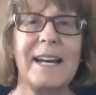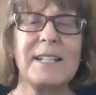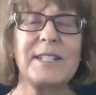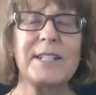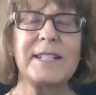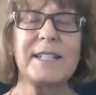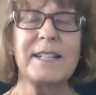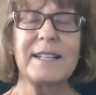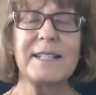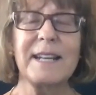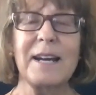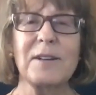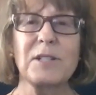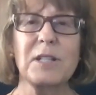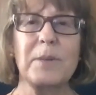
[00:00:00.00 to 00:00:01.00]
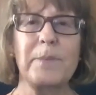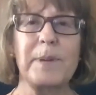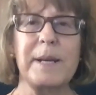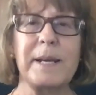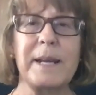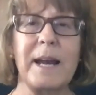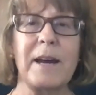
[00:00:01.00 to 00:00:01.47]
and she turned out to
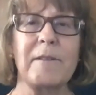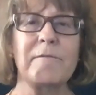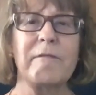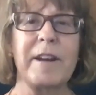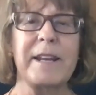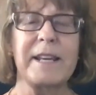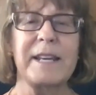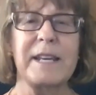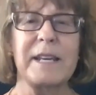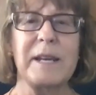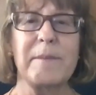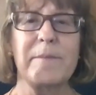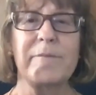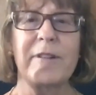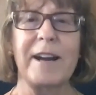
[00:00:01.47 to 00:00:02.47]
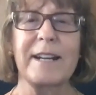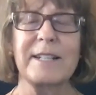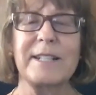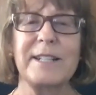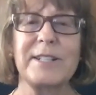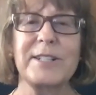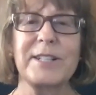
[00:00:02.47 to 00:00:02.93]
be a Reiki
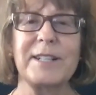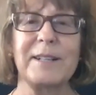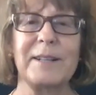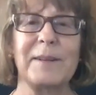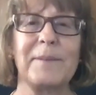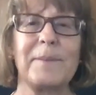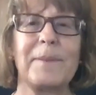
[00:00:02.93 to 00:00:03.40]
practitioner.